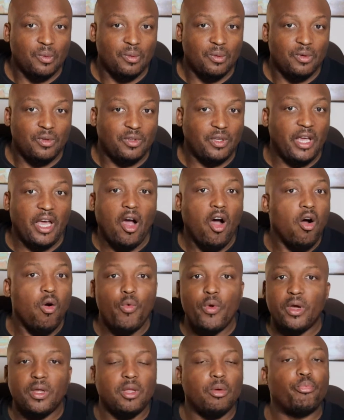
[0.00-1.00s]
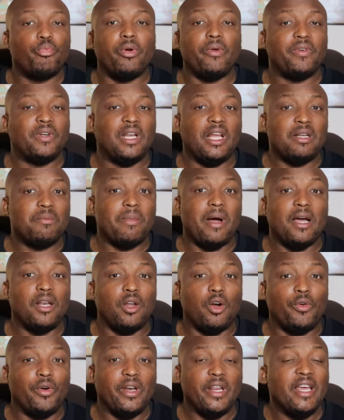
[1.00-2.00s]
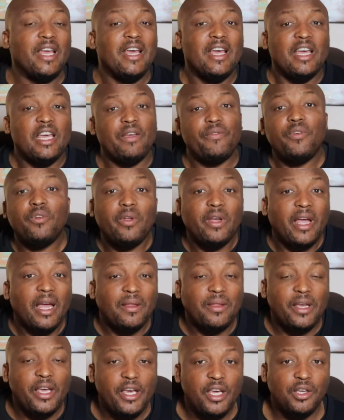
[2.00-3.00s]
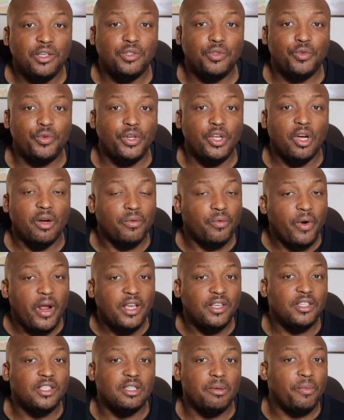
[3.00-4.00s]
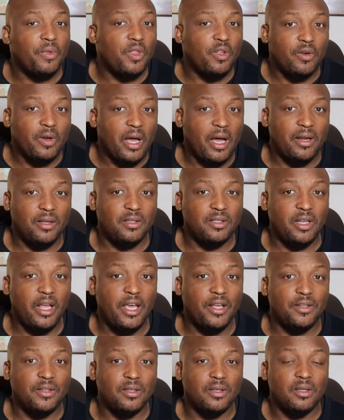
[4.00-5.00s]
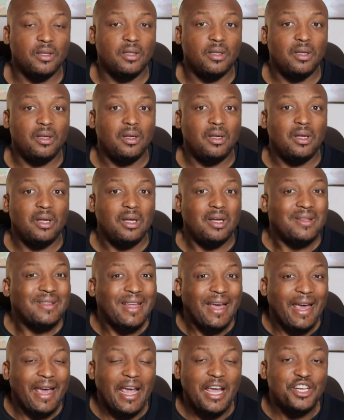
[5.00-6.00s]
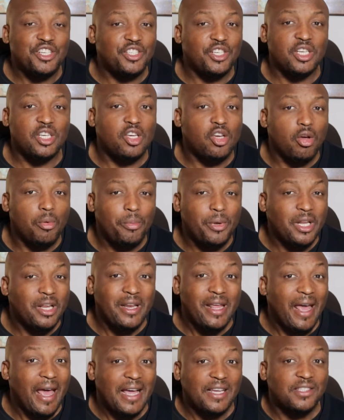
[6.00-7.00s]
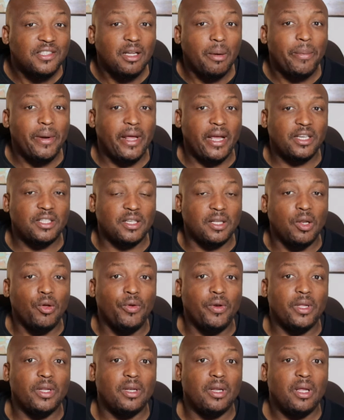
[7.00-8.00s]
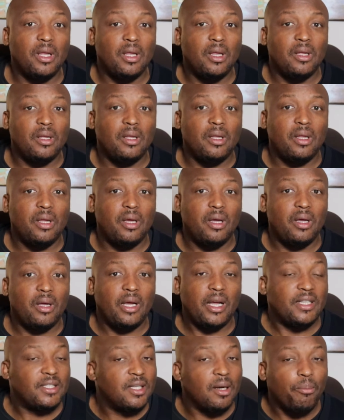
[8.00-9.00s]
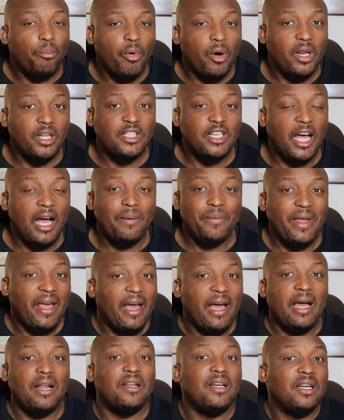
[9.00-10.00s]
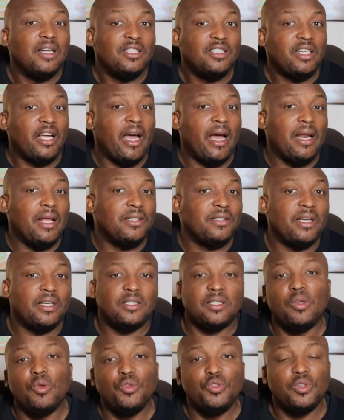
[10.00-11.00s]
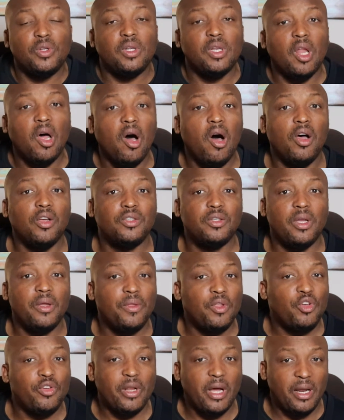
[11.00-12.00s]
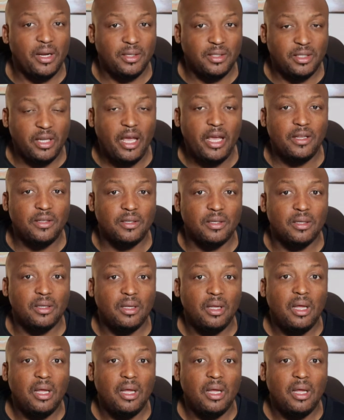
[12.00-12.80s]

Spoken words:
Saying, oh, we are the privileged minority. If you look at the history of racism in the United States, the Asian community has not been excluded. At some point in time, they had Chinese exclusion laws in the United States.